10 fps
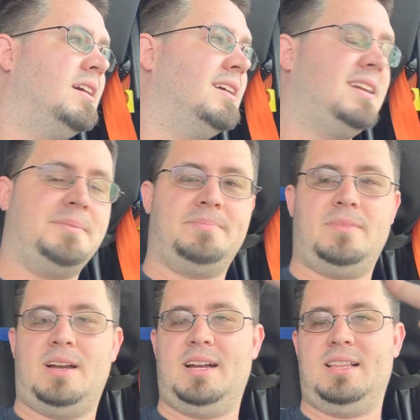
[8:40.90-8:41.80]
Yep,
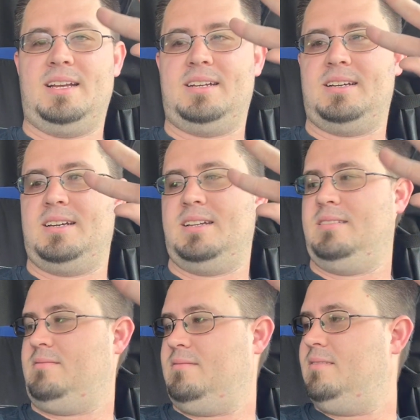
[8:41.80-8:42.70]
I got like a
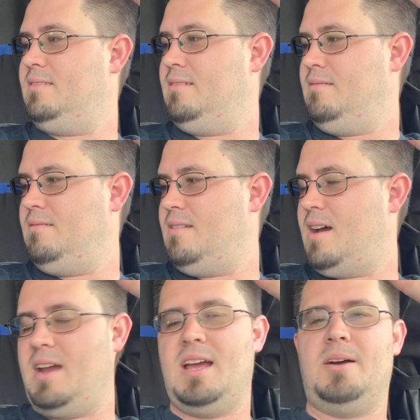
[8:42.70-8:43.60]

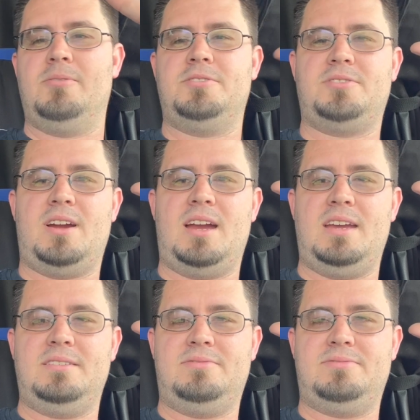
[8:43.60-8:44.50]
9-hour
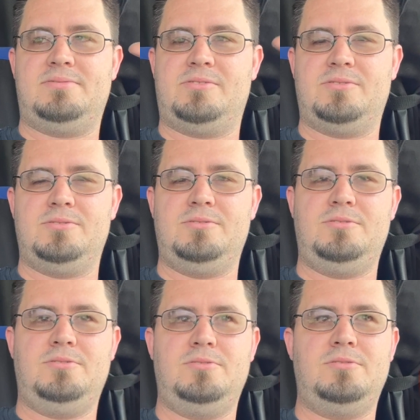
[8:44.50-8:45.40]
drive
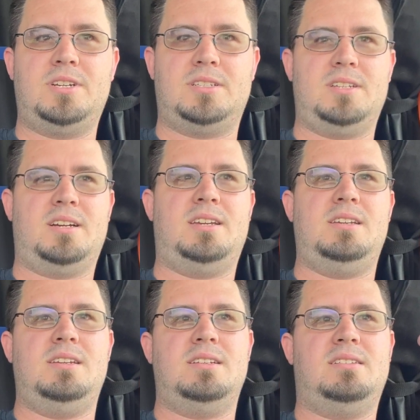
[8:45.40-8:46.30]
through
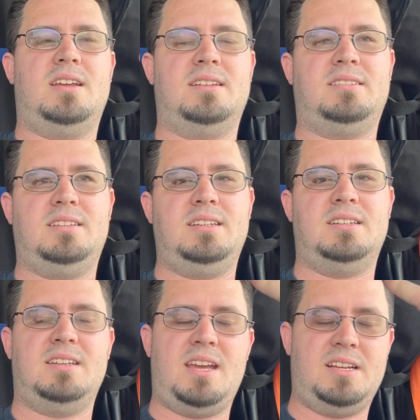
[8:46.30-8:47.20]
Kentucky and Tennessee
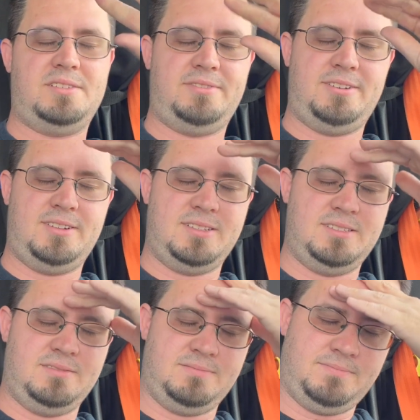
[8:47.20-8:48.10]
and Nashville and